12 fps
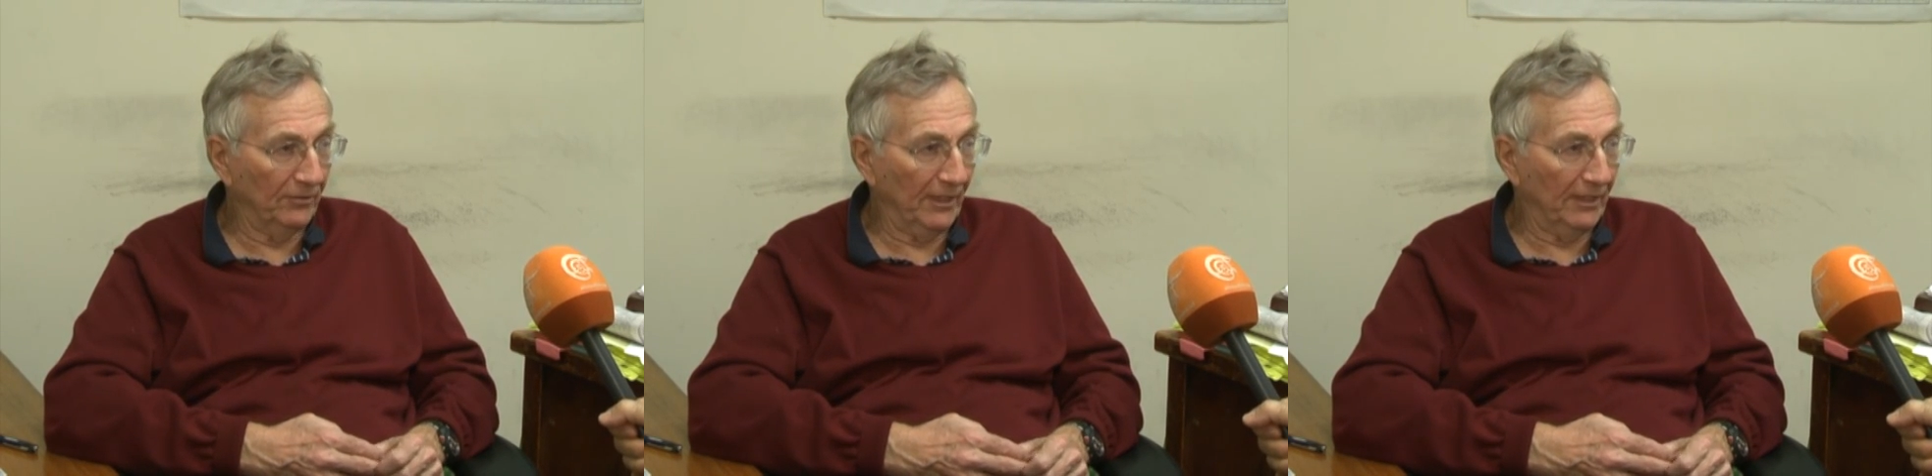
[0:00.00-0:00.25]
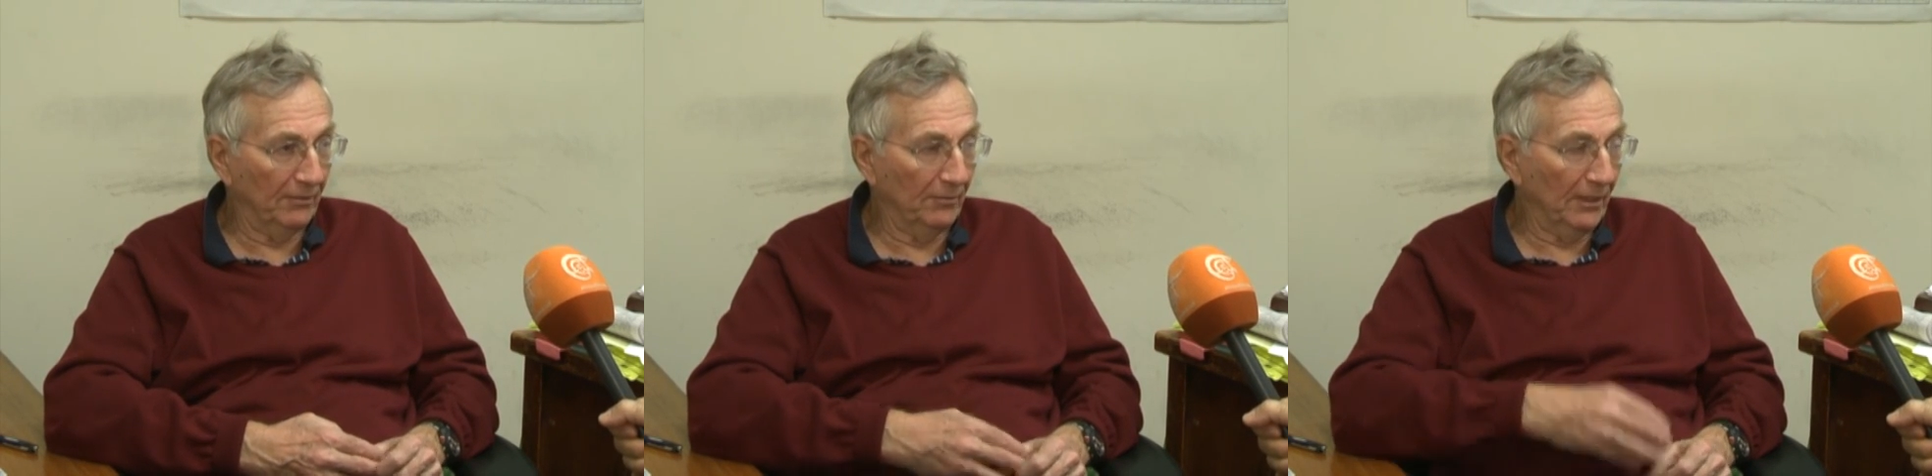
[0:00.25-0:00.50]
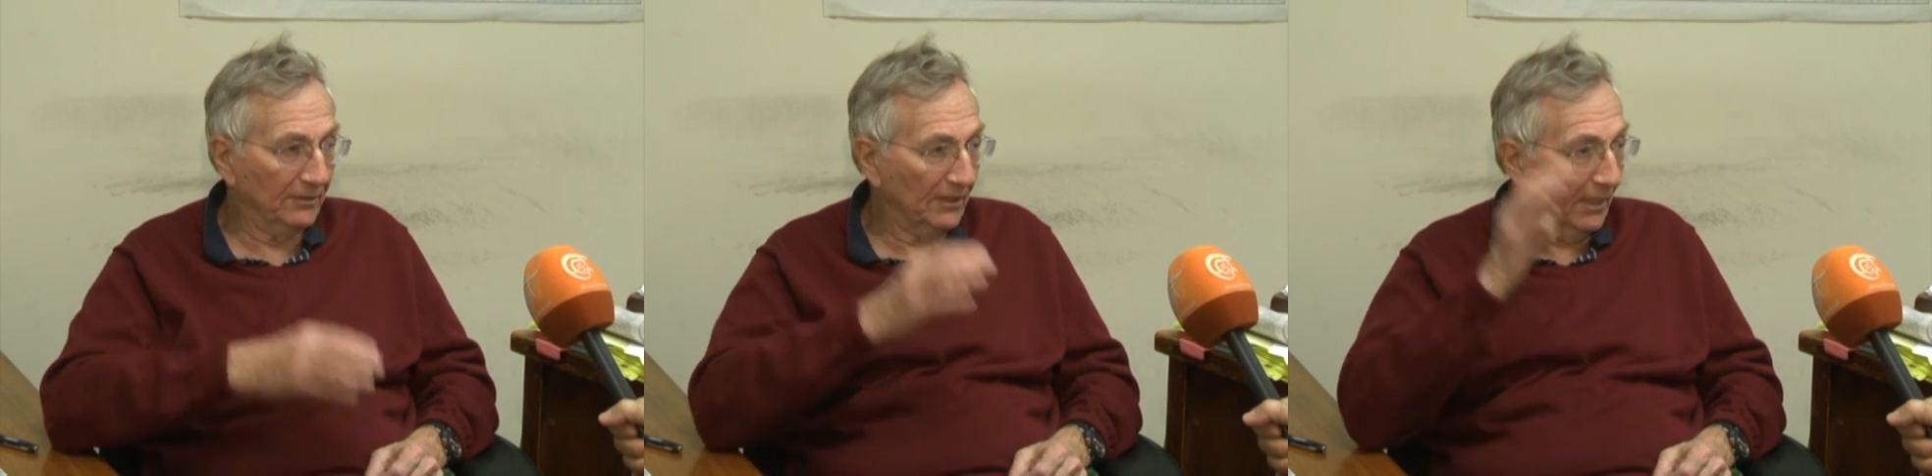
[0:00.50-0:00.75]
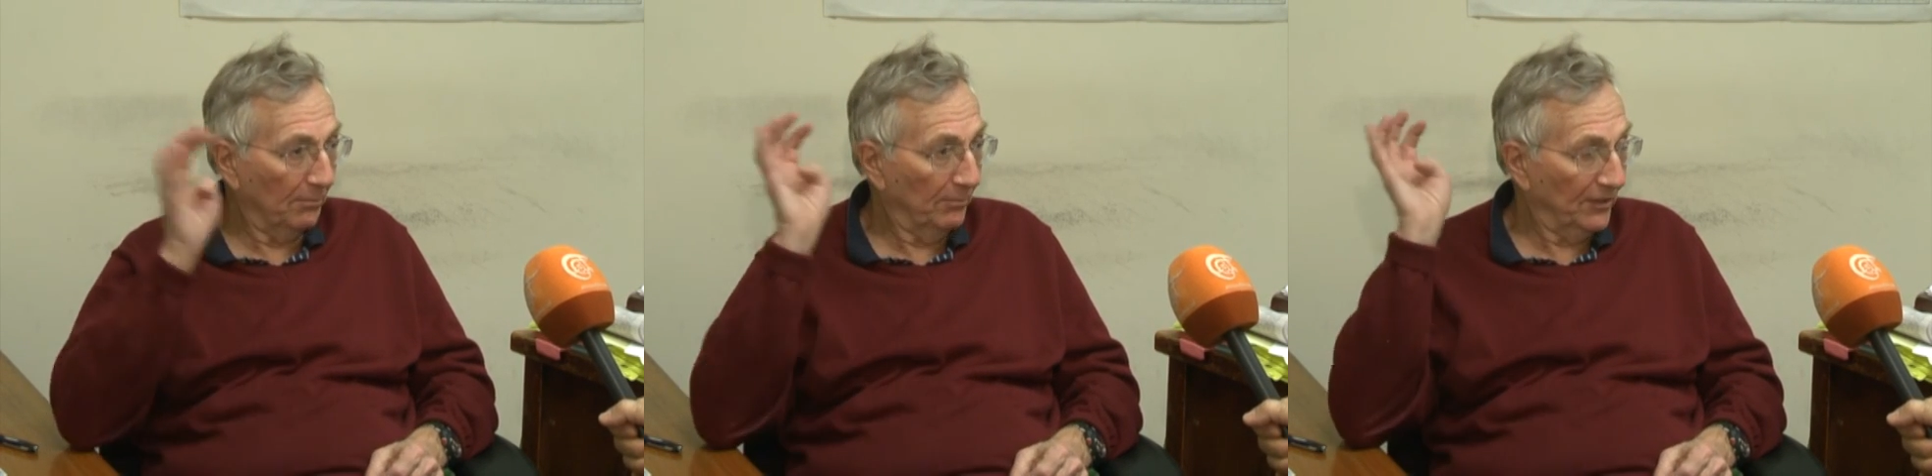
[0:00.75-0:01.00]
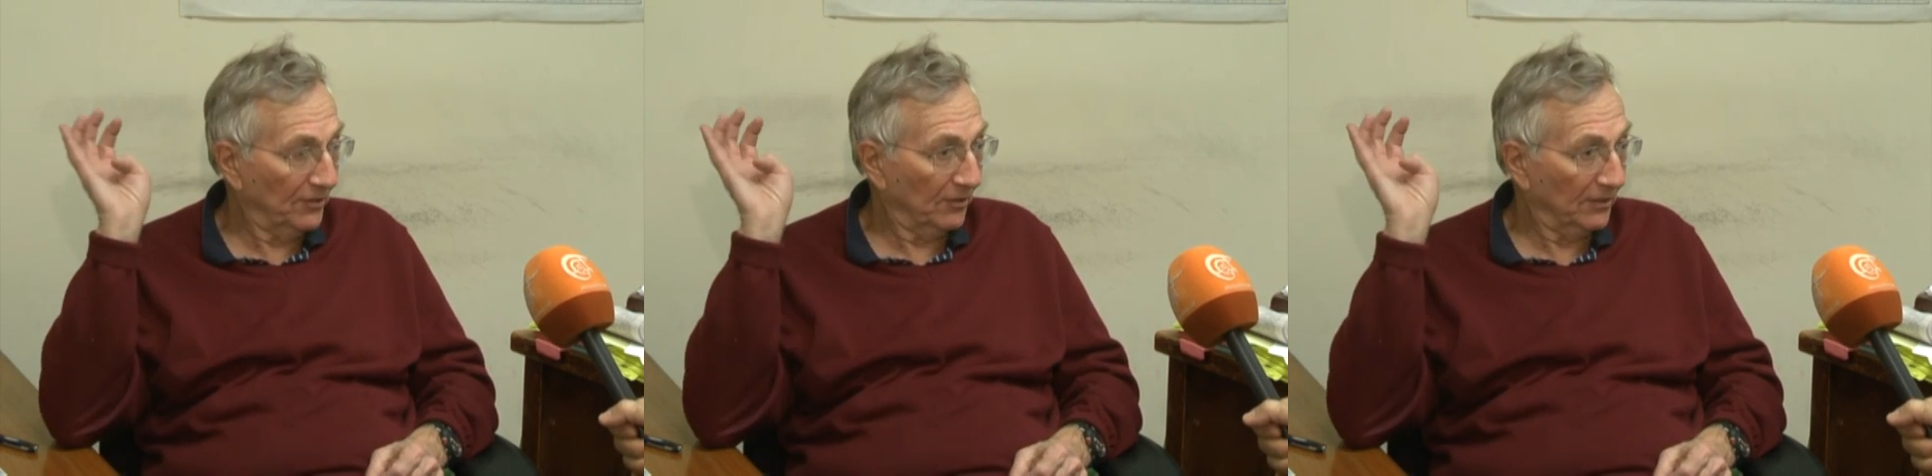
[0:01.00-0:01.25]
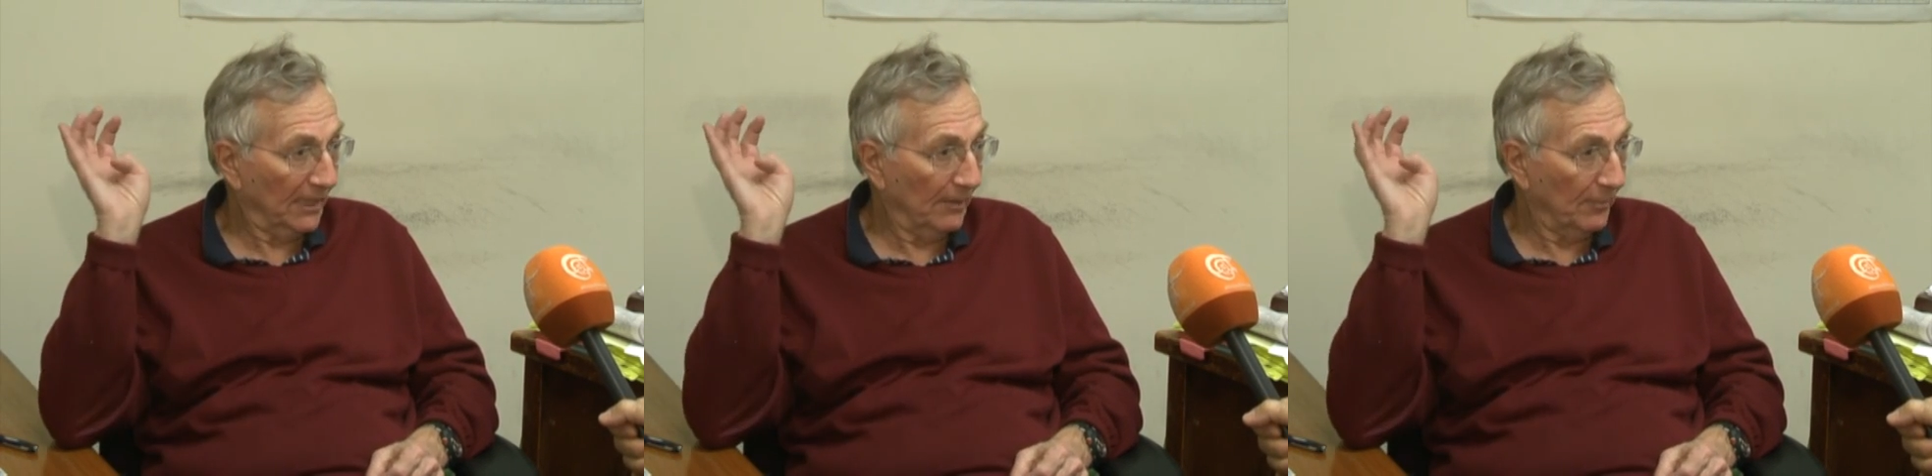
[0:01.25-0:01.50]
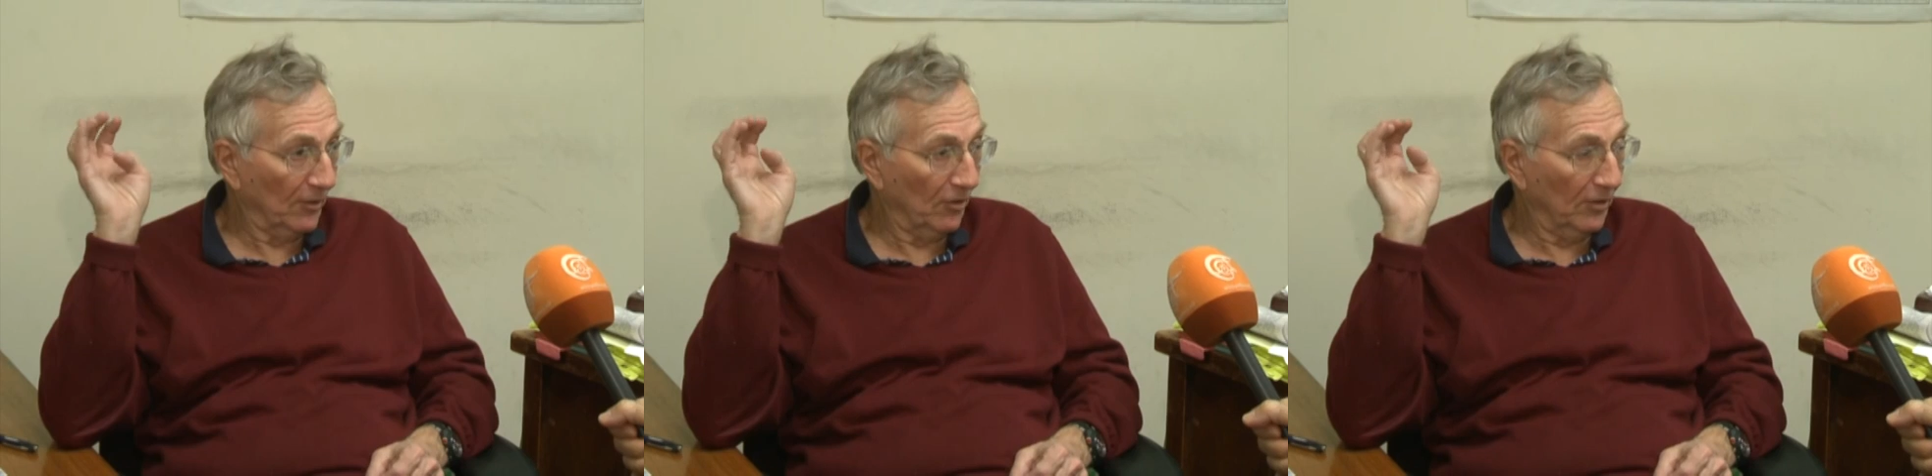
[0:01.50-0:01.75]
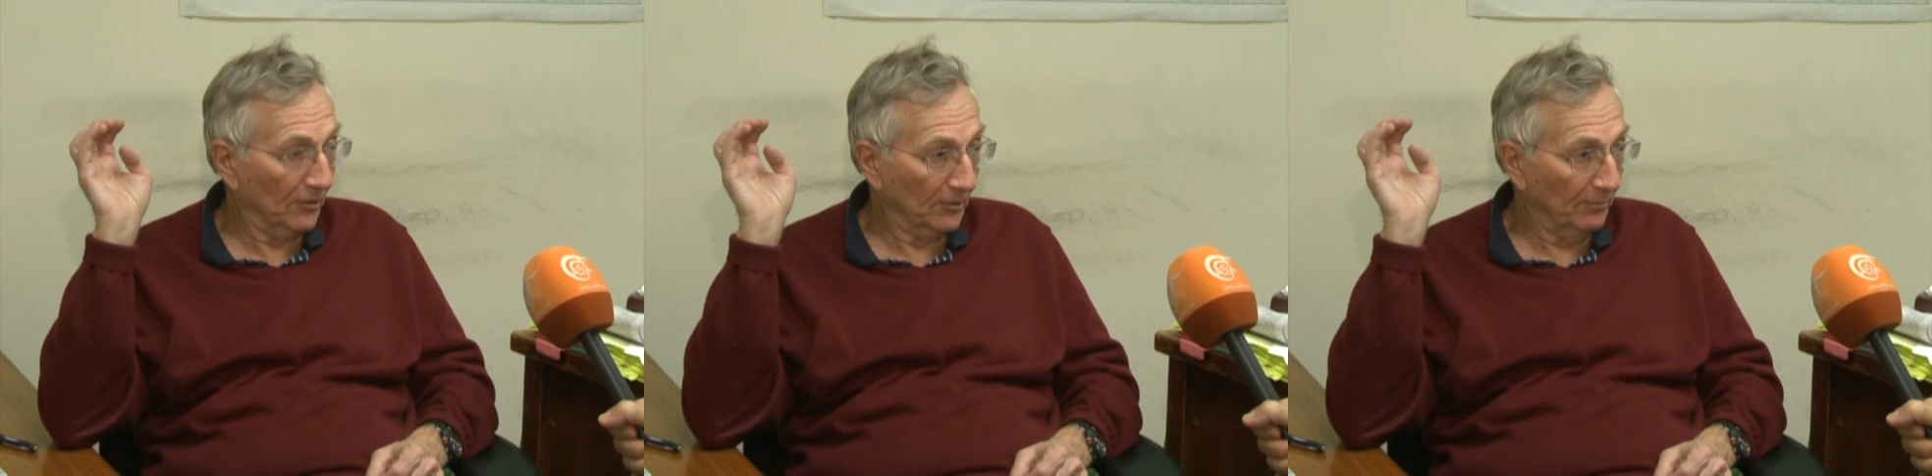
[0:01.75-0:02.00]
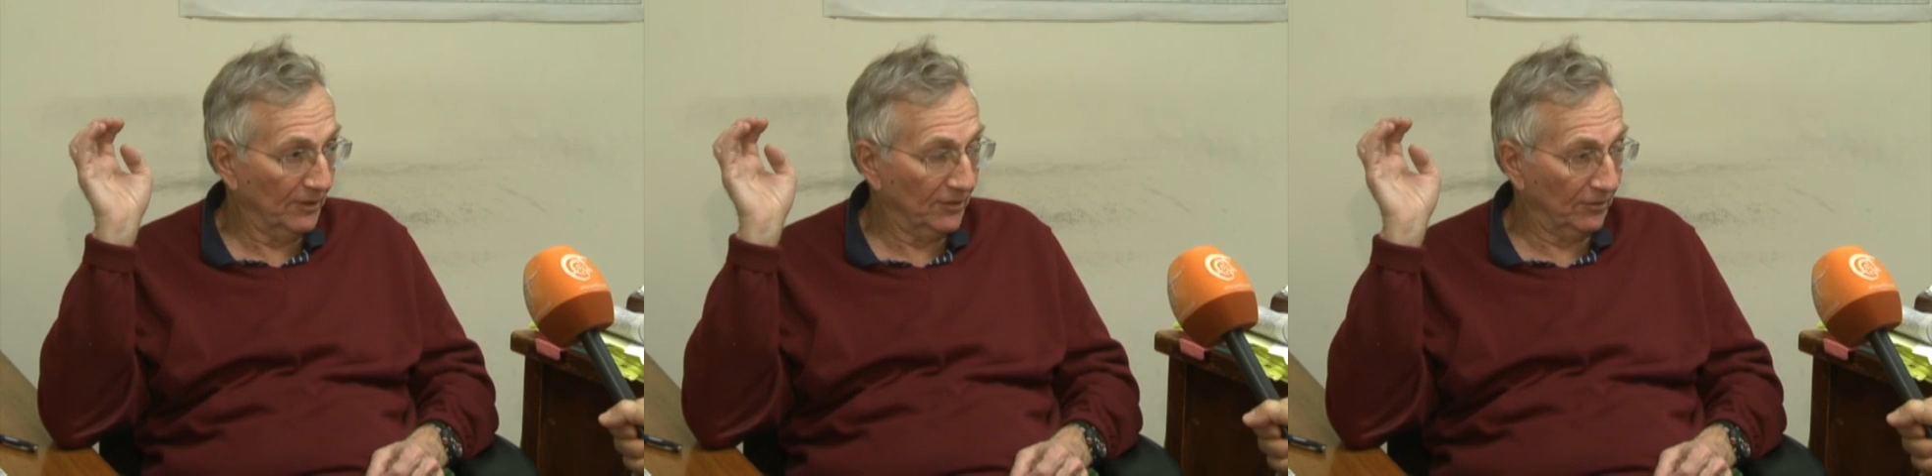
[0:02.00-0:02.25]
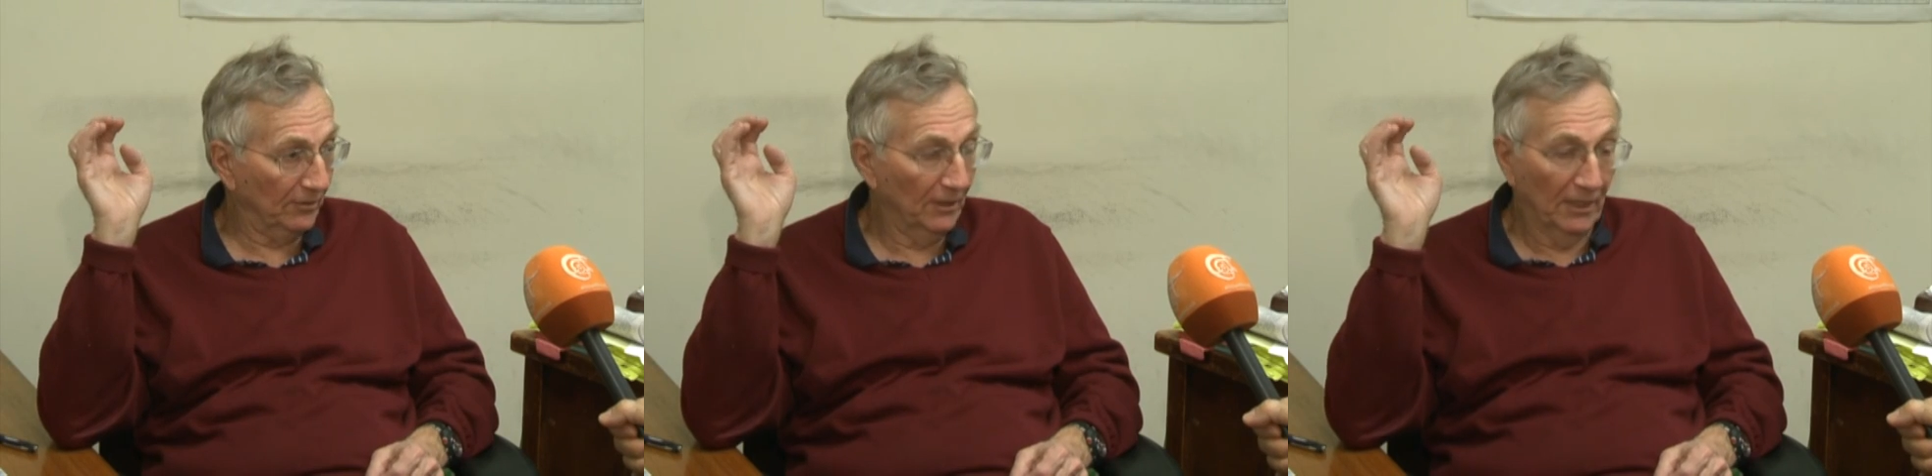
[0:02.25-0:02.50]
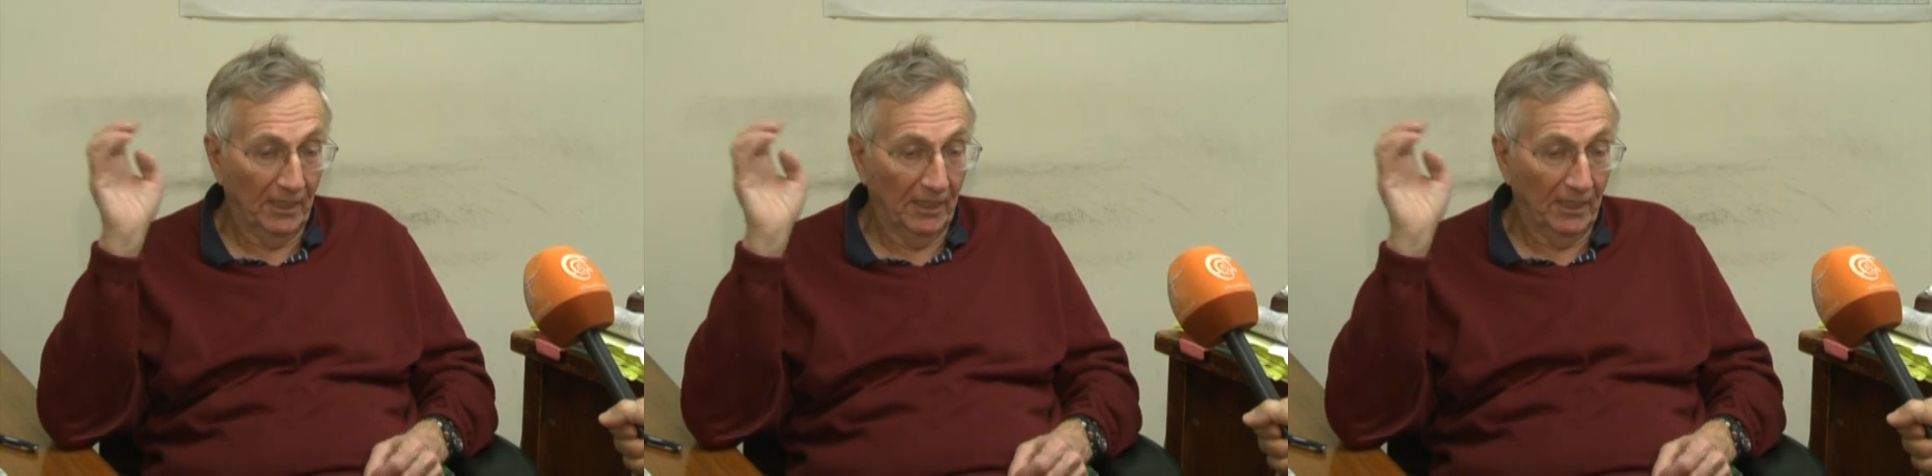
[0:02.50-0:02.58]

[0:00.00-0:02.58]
that a tomahawk missile,